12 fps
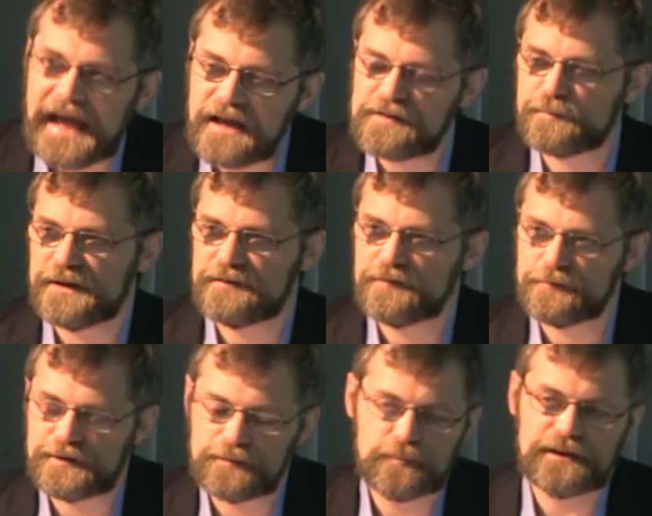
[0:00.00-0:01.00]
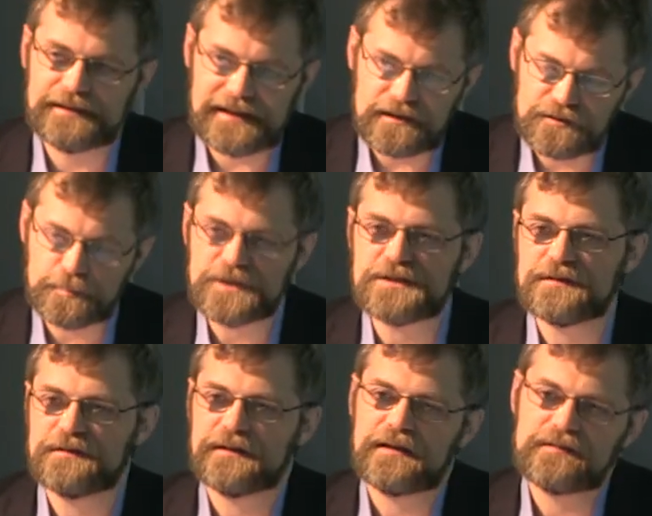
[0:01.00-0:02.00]
aspects of it, but our
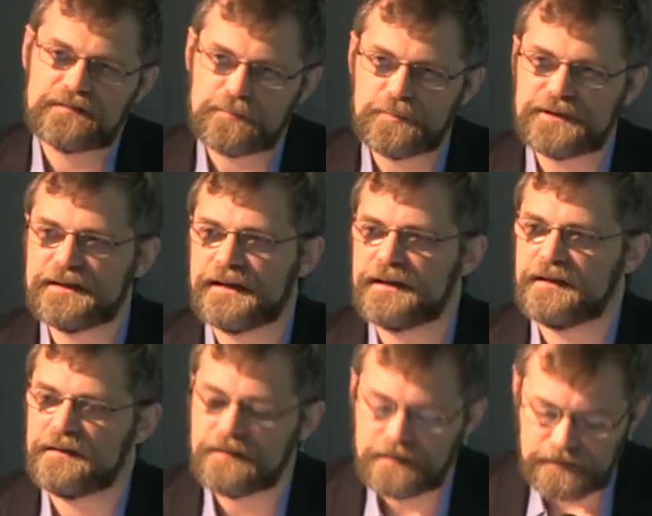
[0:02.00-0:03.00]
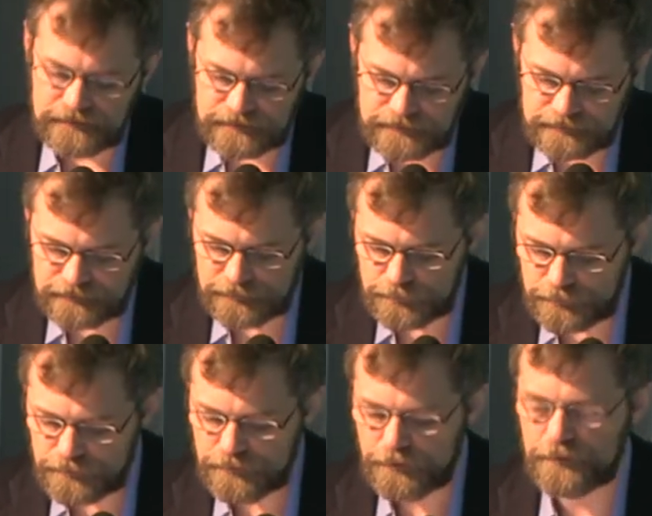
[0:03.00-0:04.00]
species has simply taken these
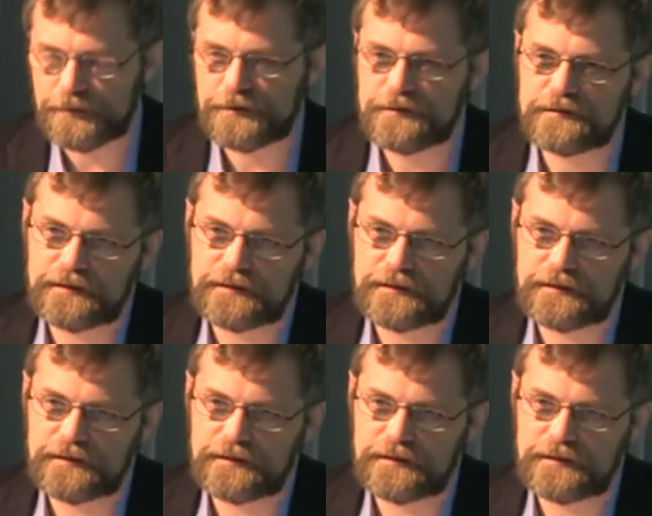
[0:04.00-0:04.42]
two other